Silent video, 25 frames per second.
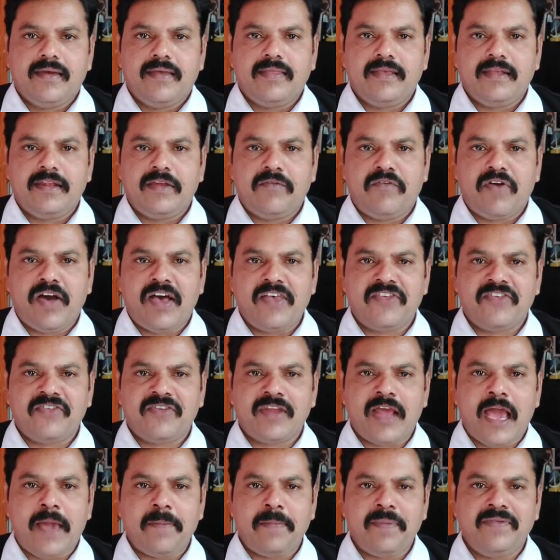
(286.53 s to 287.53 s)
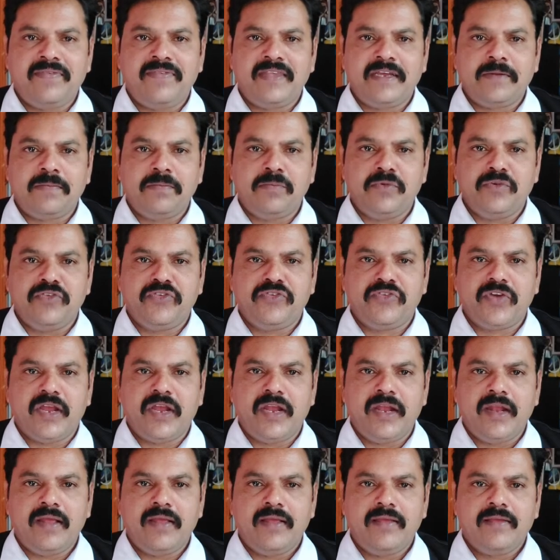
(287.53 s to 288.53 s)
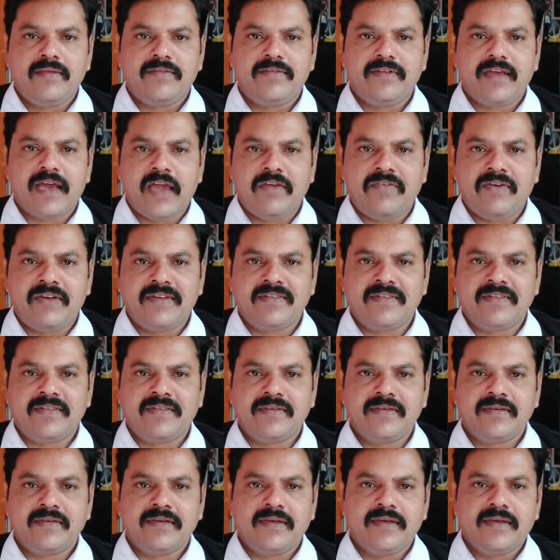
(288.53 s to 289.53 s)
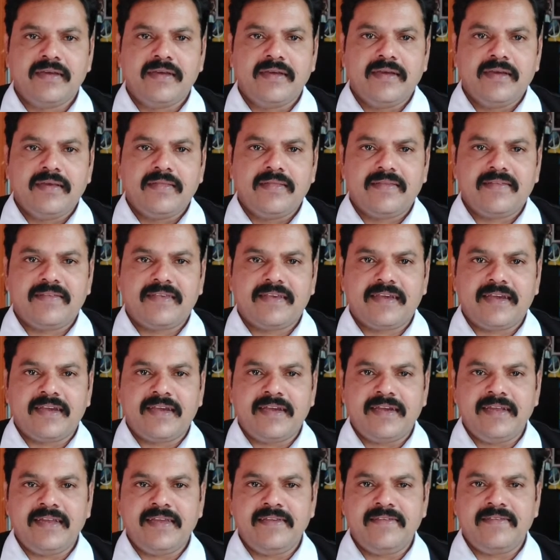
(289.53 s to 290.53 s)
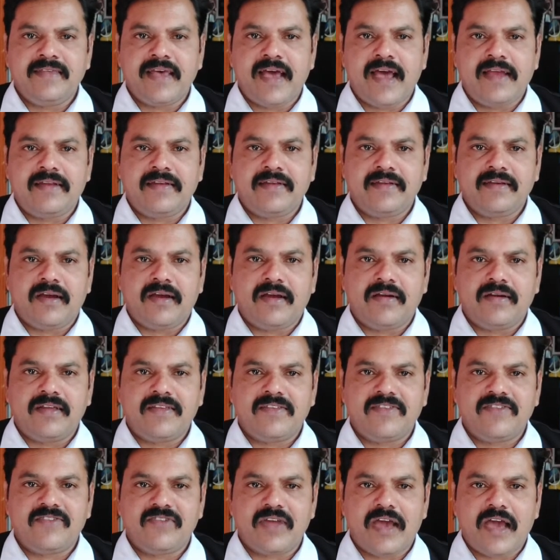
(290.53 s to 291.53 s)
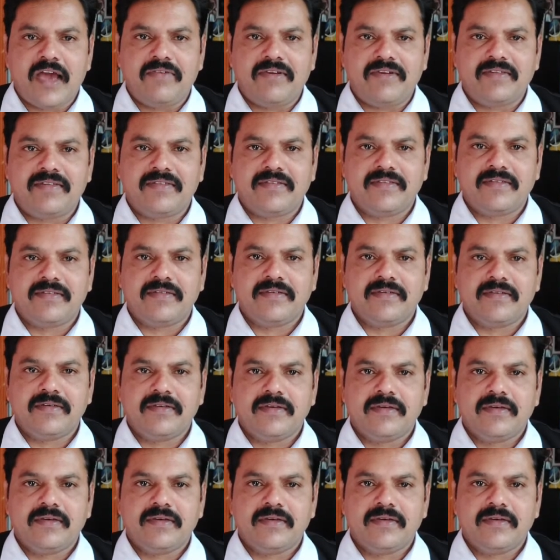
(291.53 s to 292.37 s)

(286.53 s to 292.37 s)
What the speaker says: Then the first type is that mutual divorce. The second is that contested divorce.